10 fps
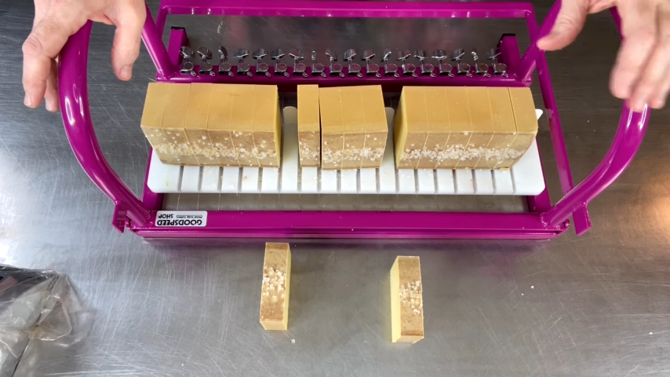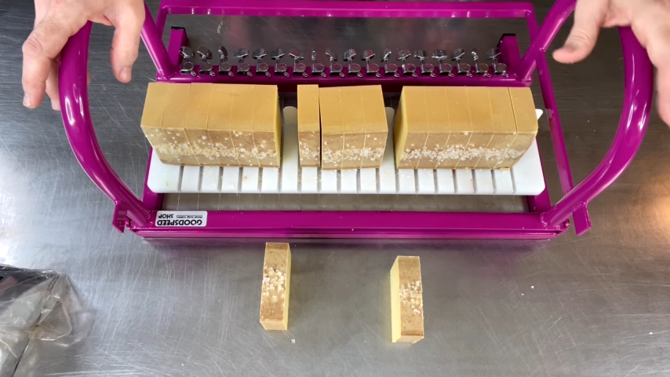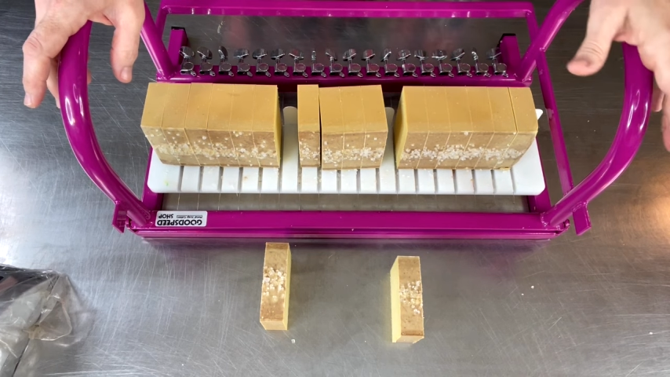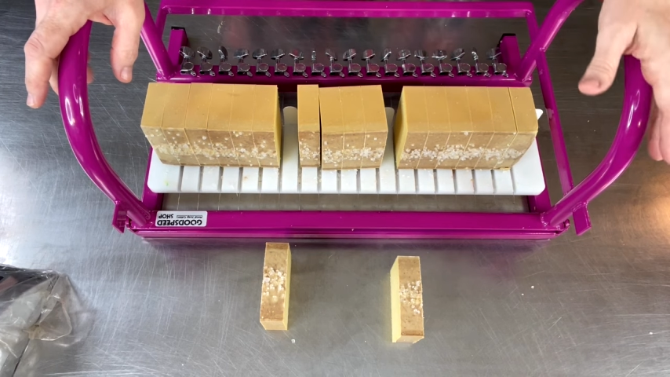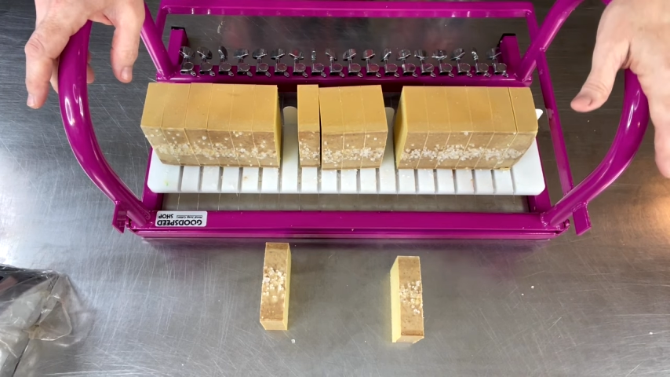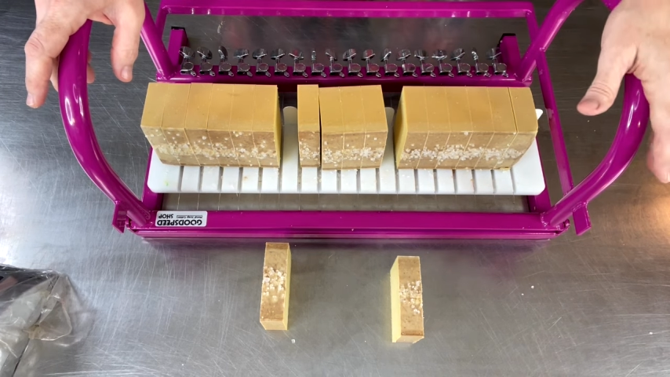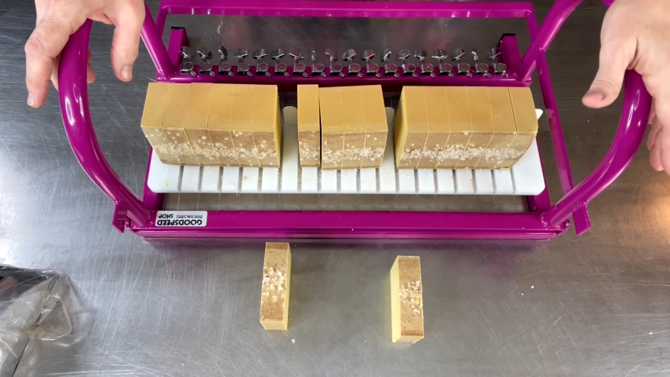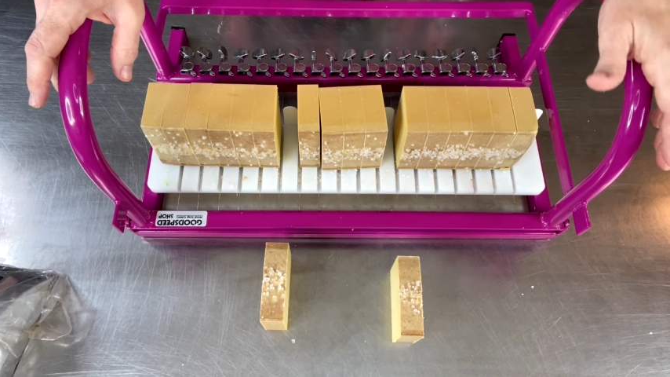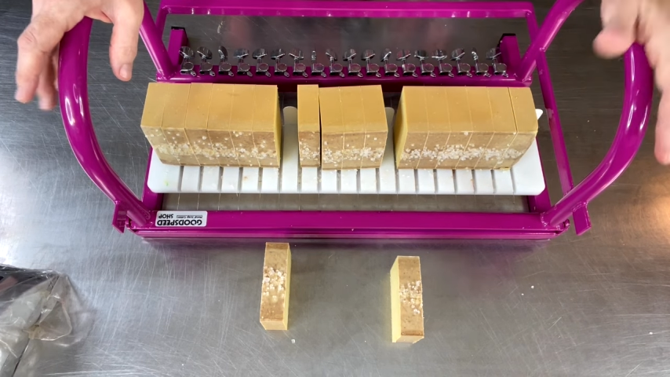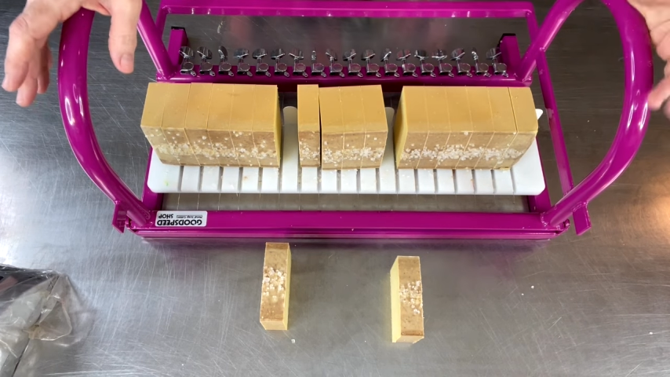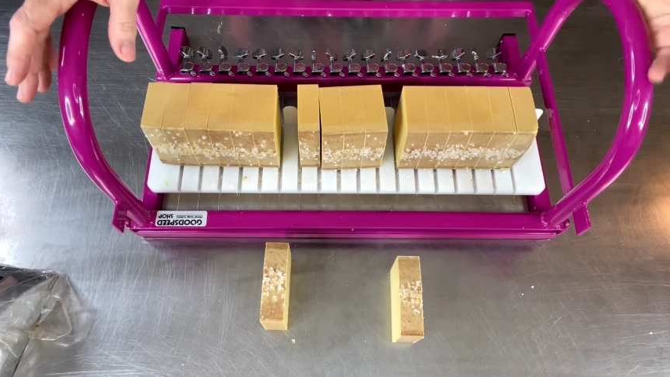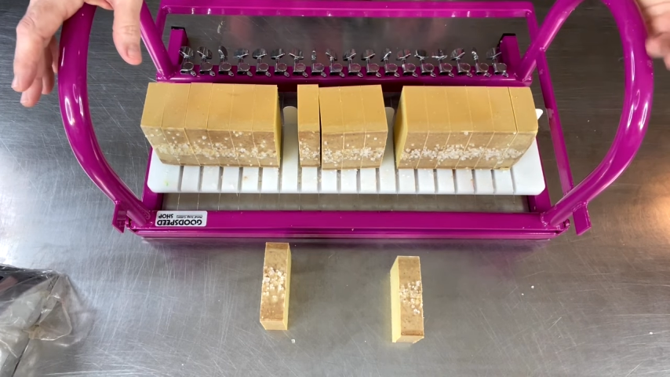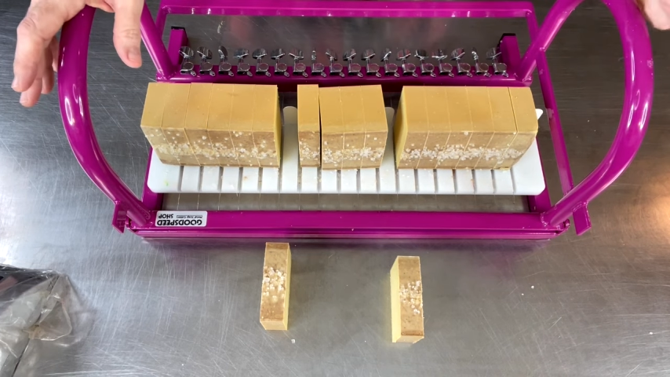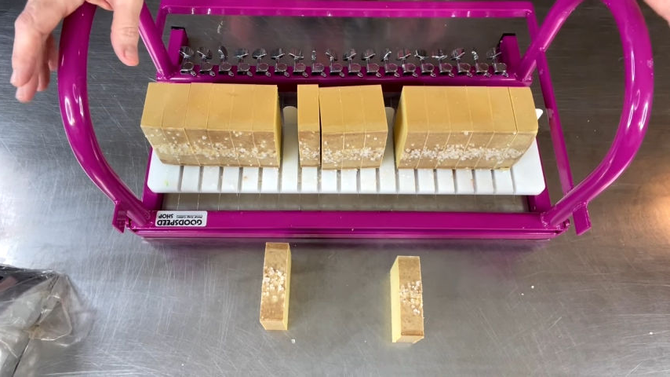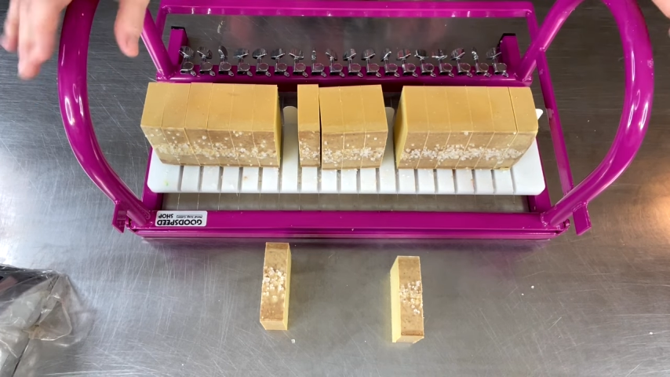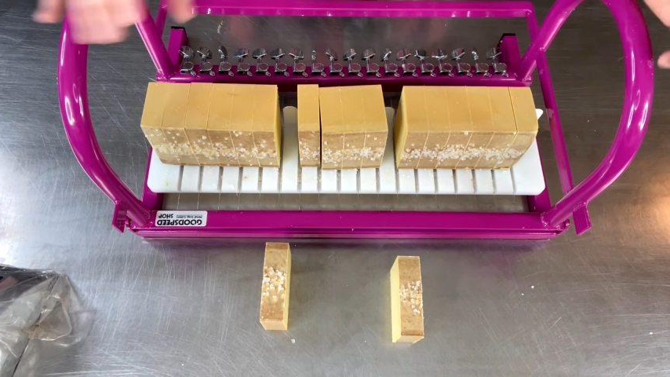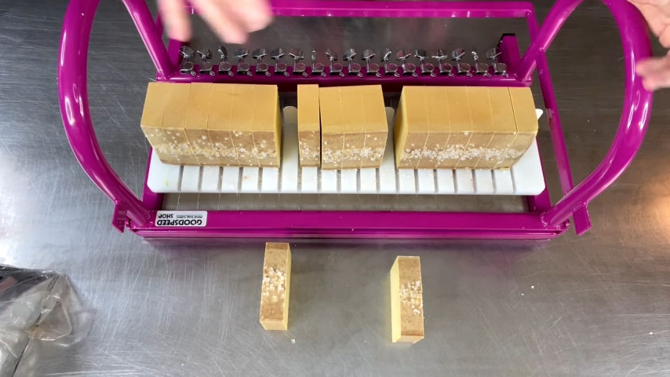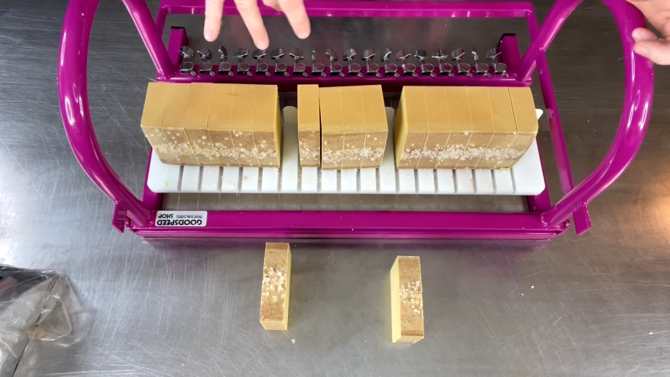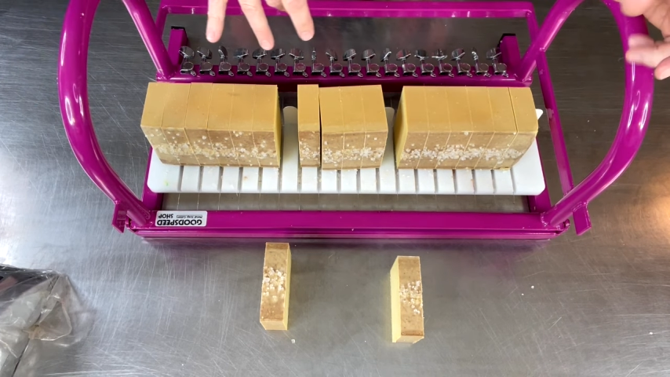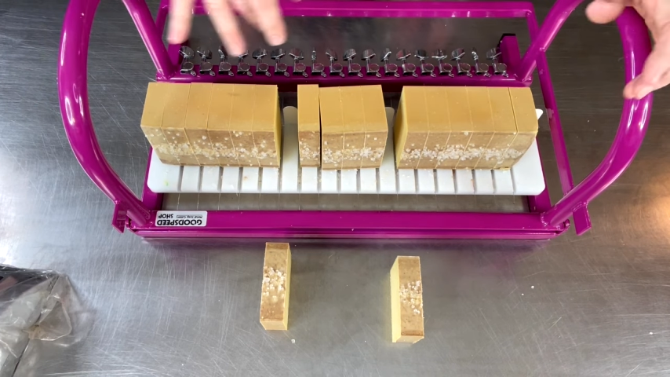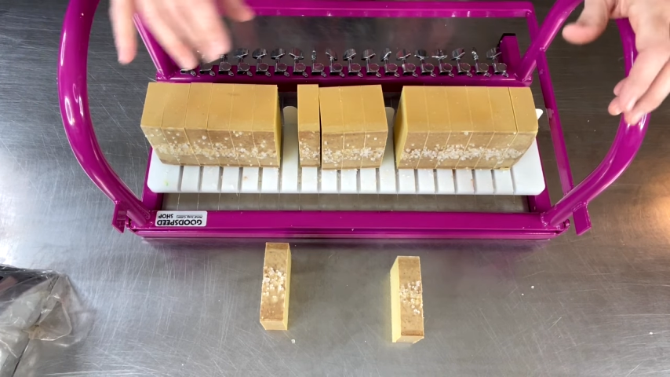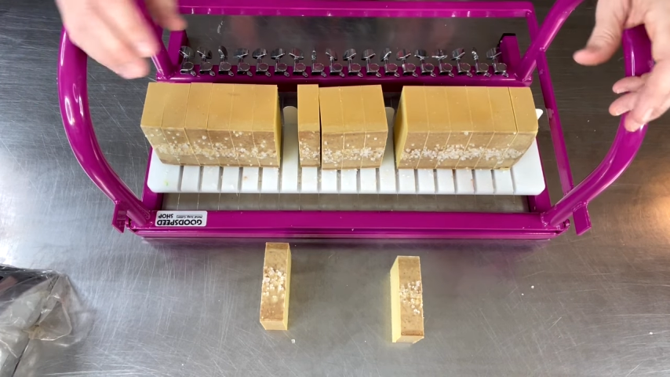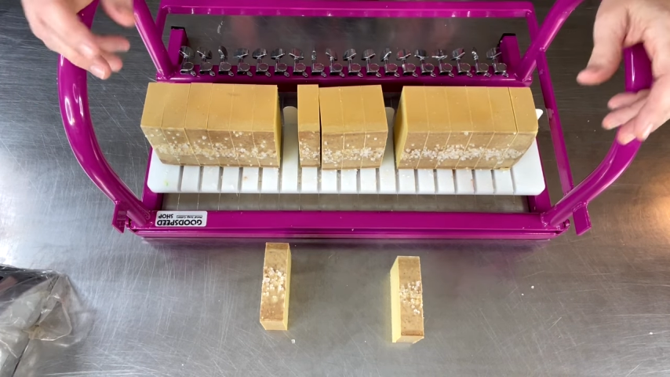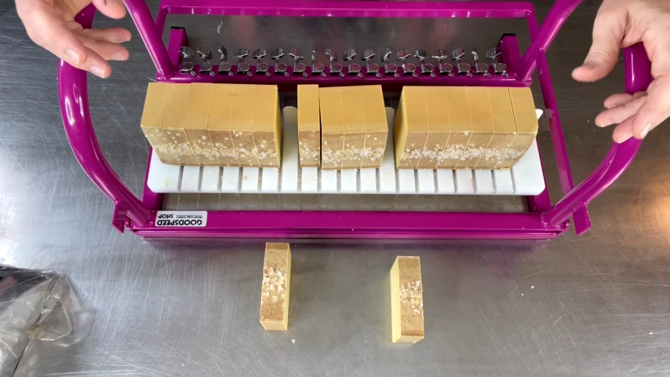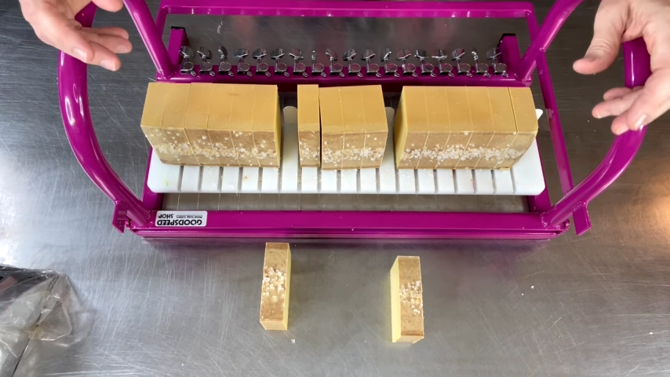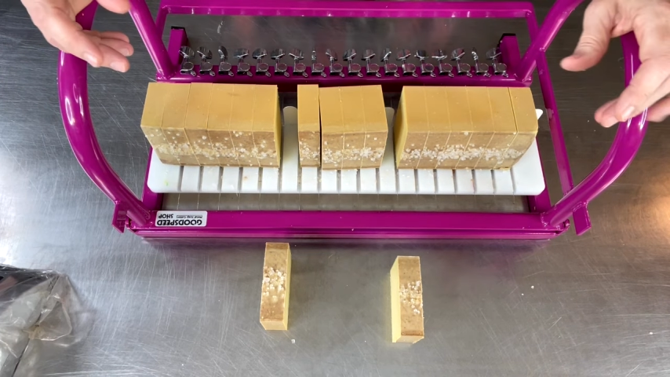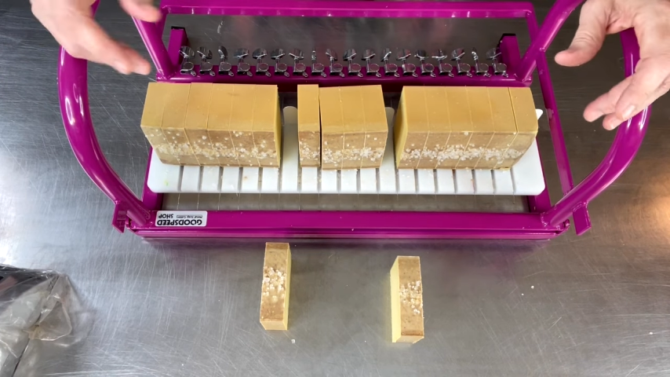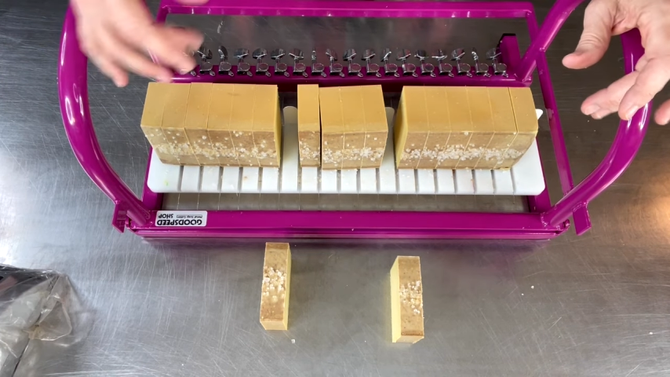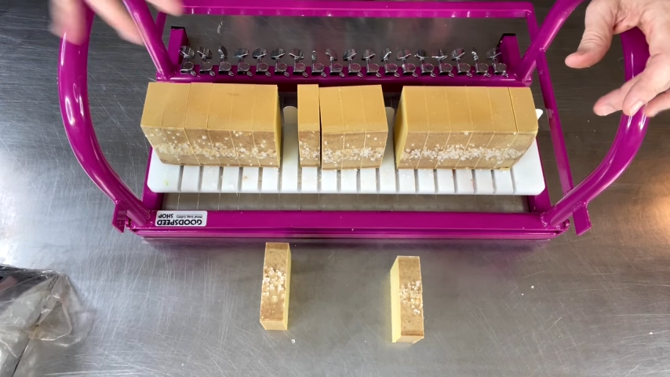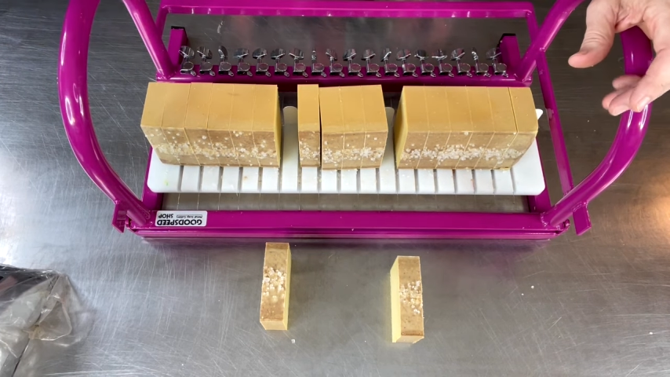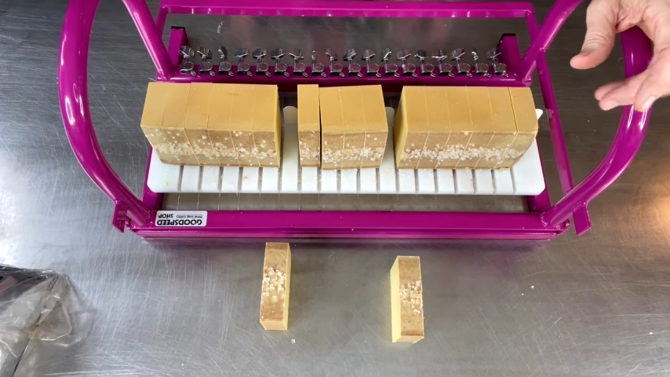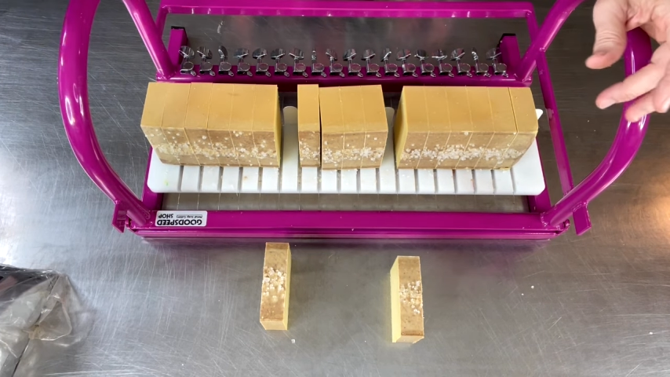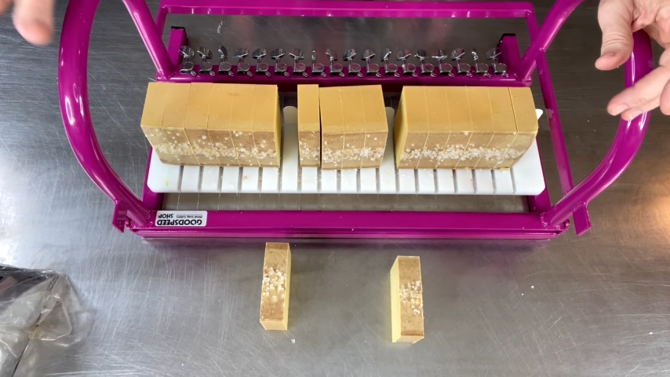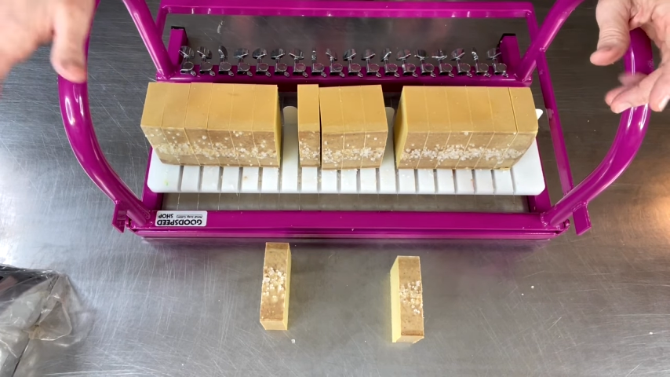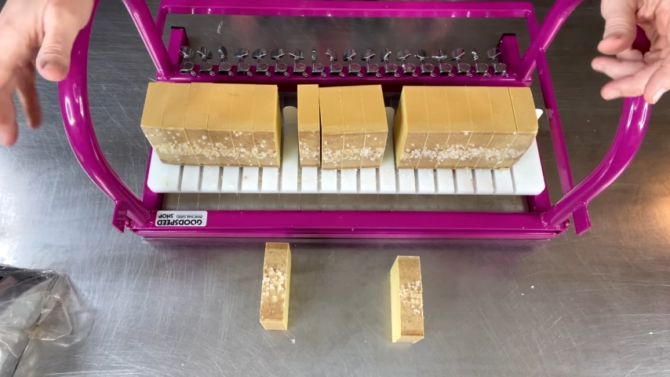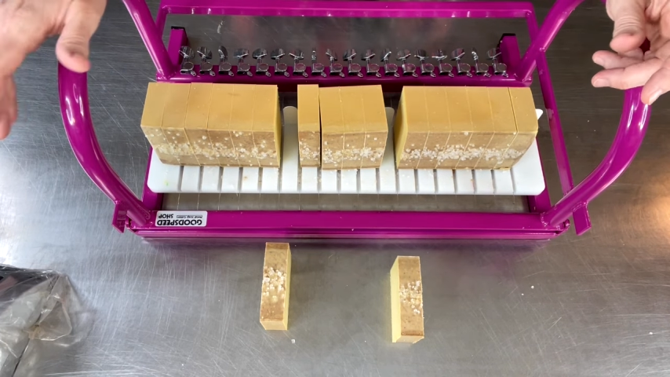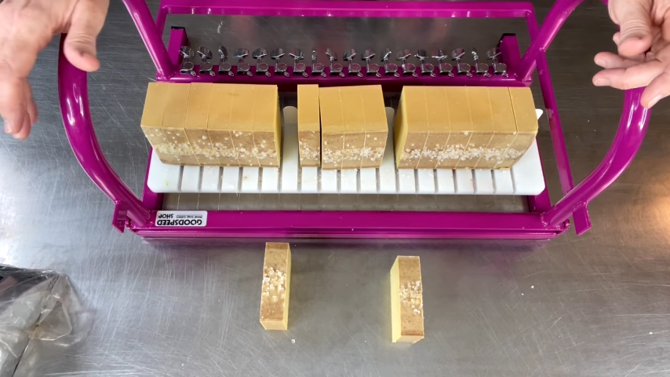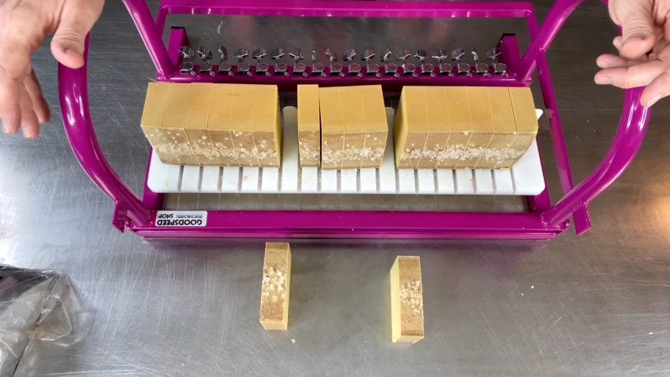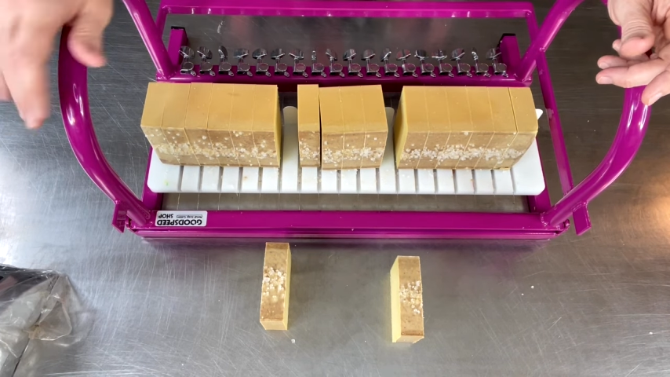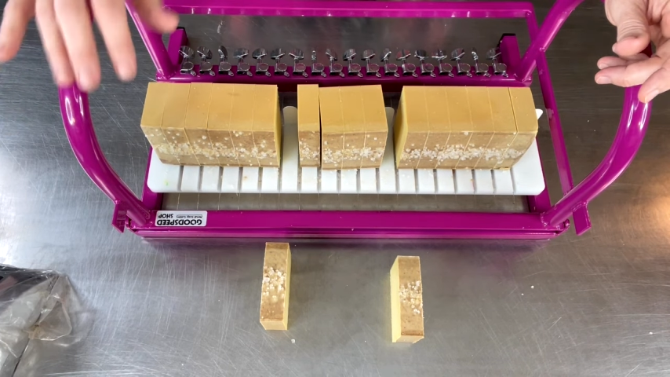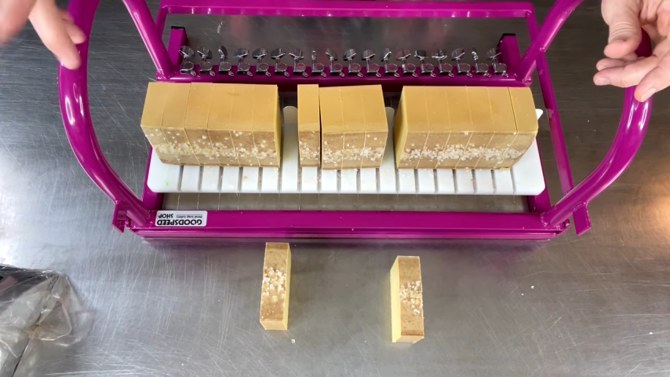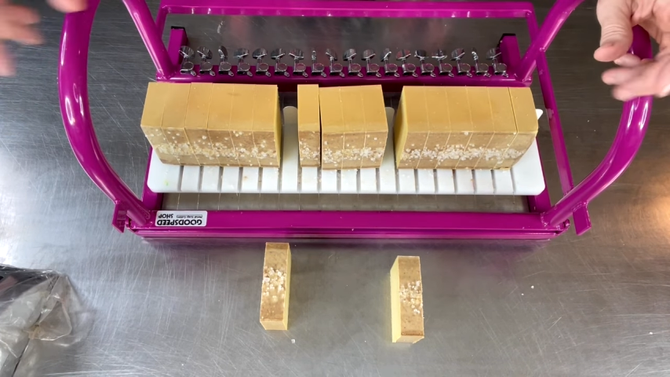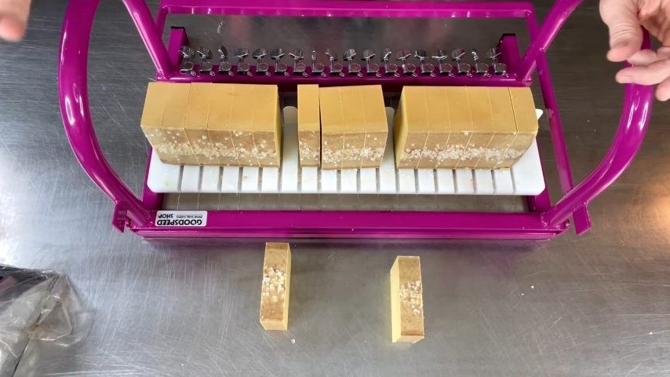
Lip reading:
Nobody's mouth can be seen.